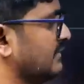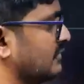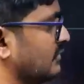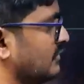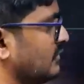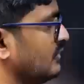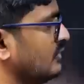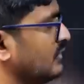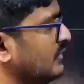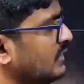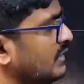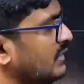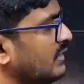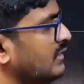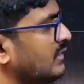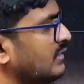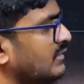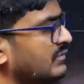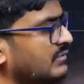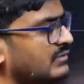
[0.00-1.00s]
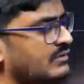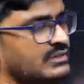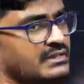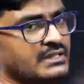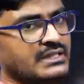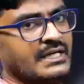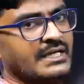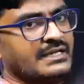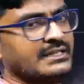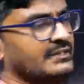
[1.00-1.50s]
So
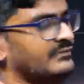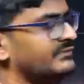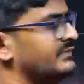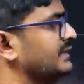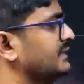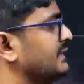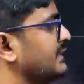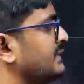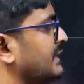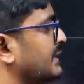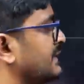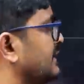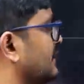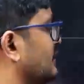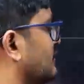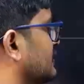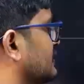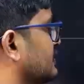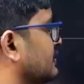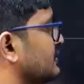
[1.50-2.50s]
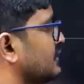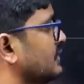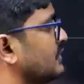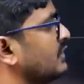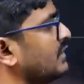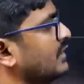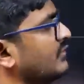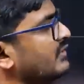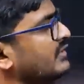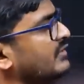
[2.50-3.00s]
if this is x equals to
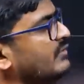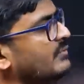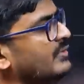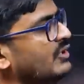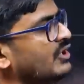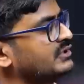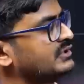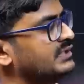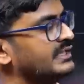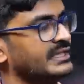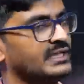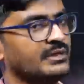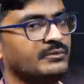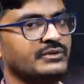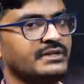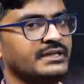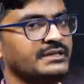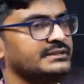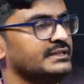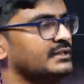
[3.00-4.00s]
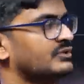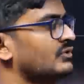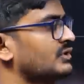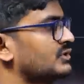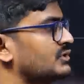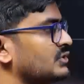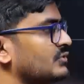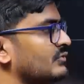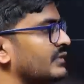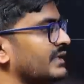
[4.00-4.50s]
0, now it will be oscillating about x
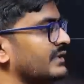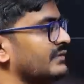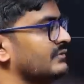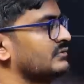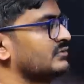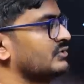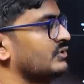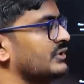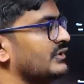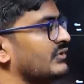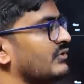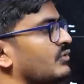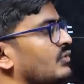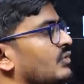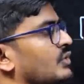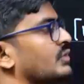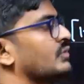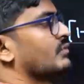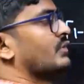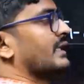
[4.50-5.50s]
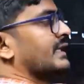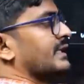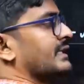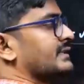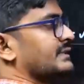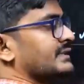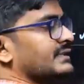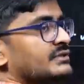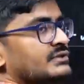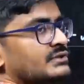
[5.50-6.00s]
equals to 1. So it will go to at a
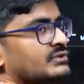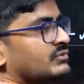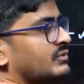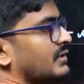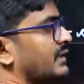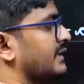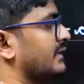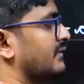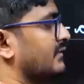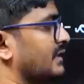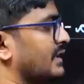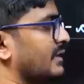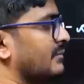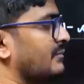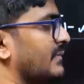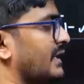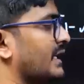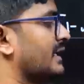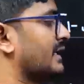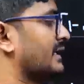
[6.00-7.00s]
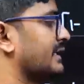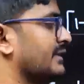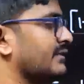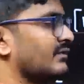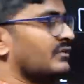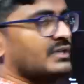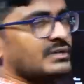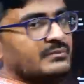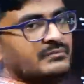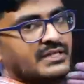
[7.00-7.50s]
distance 2 and it will come back and it
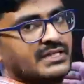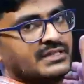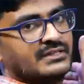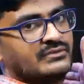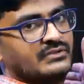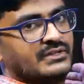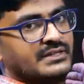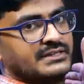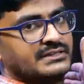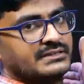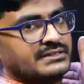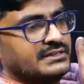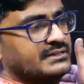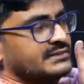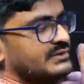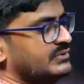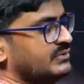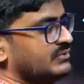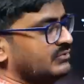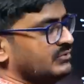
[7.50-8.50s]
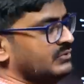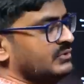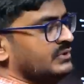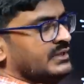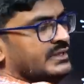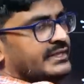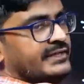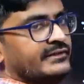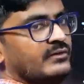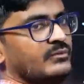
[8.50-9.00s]
will come back to a distance 2.
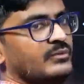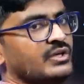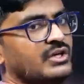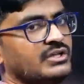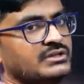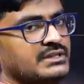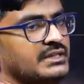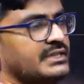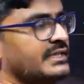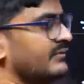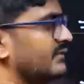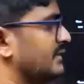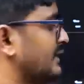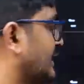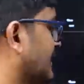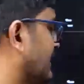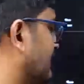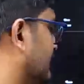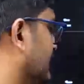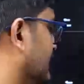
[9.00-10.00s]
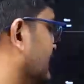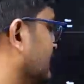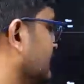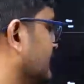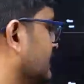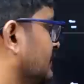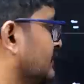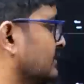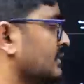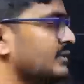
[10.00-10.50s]
It will be oscillating with an
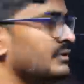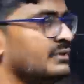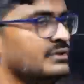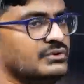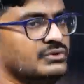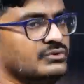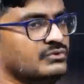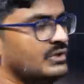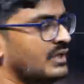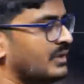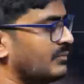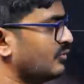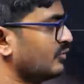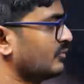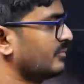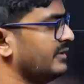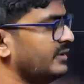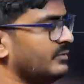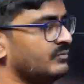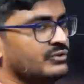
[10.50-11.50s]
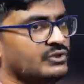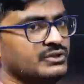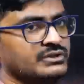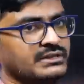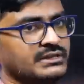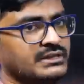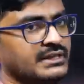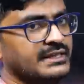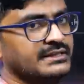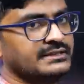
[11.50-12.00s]
amplitude 2. About mean
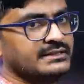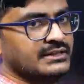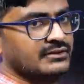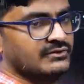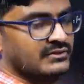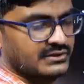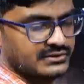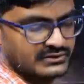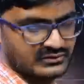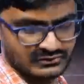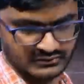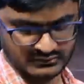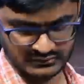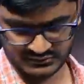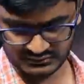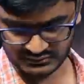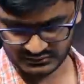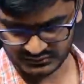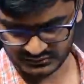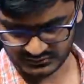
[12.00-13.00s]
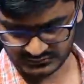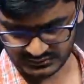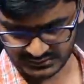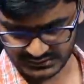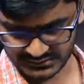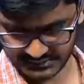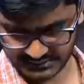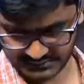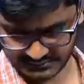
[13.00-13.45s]
position x equals to 1.